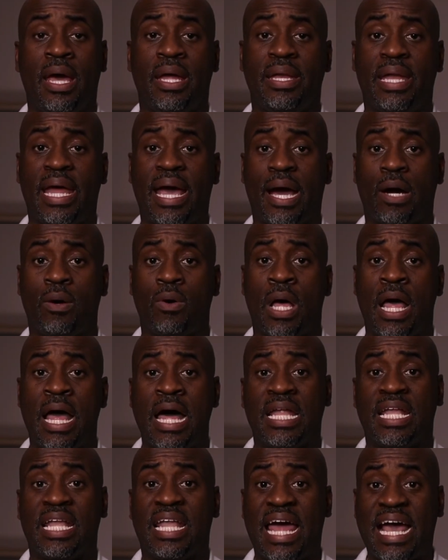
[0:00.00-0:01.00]
Now,
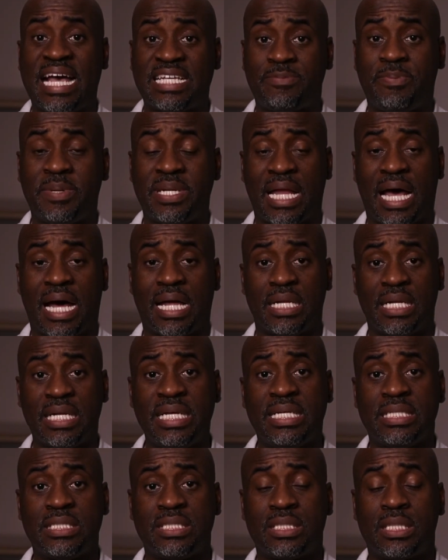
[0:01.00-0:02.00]
last but not
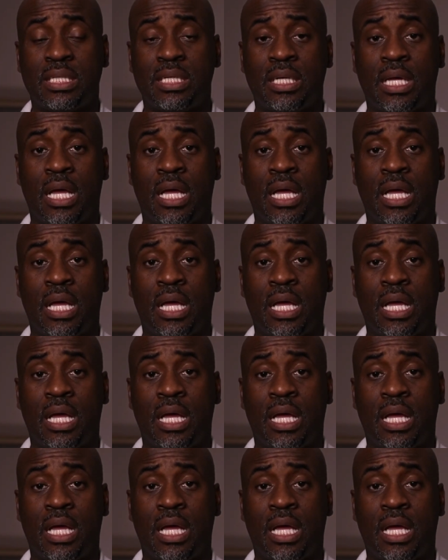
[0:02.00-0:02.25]
least,